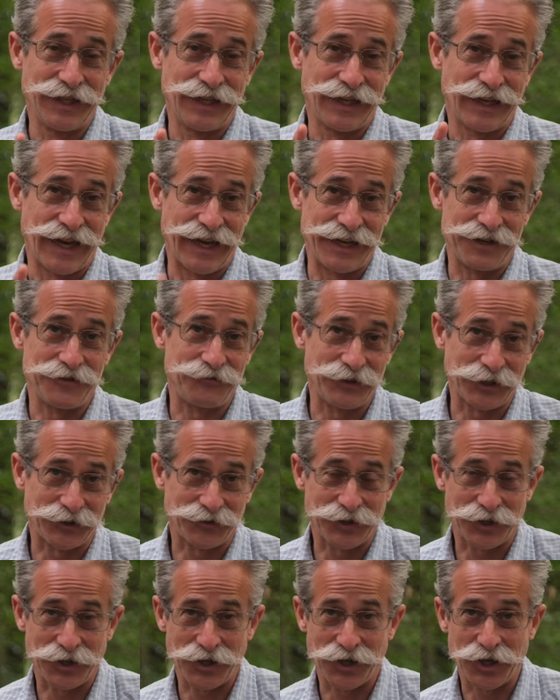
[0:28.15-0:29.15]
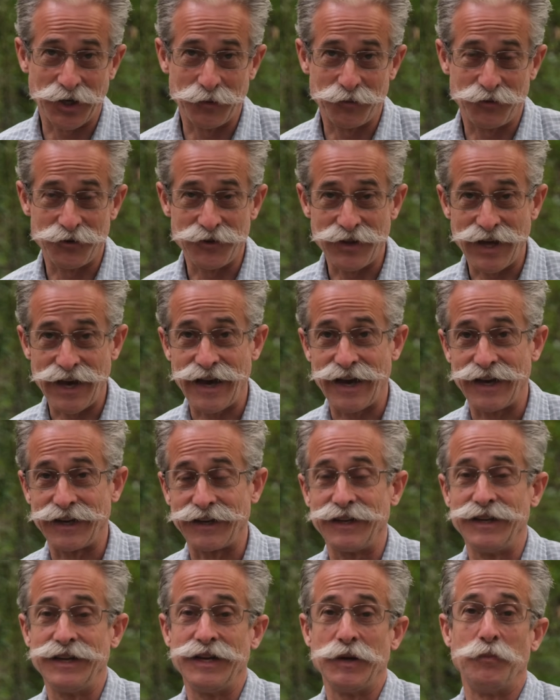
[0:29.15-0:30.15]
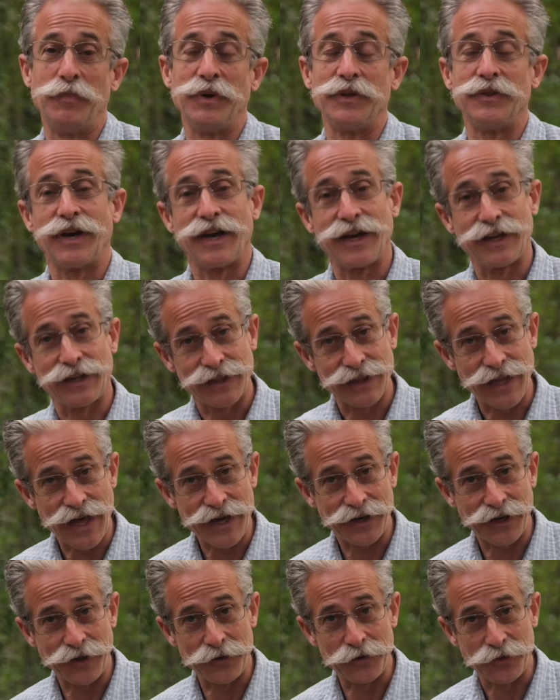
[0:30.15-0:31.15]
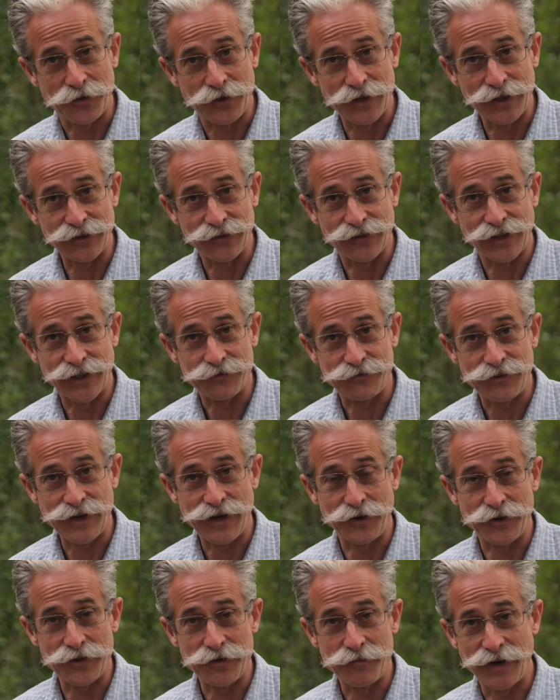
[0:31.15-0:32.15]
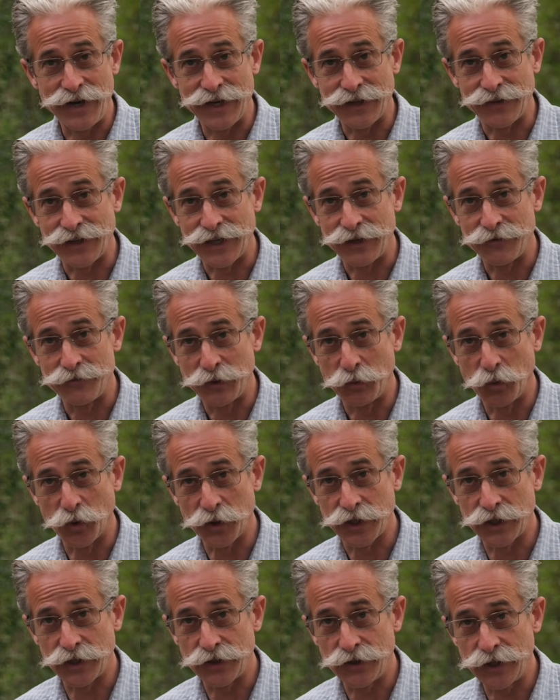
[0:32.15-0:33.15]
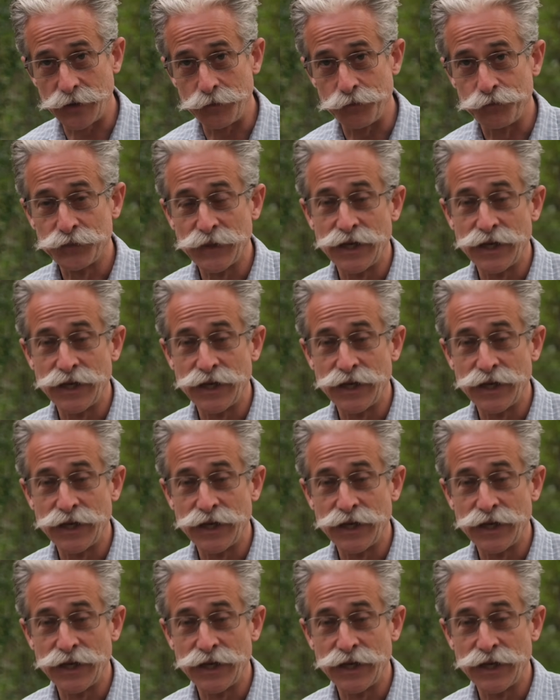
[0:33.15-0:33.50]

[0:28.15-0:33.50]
Had to fix the carb for that. But I had a lot of other things that I found on the bike that I've been working on.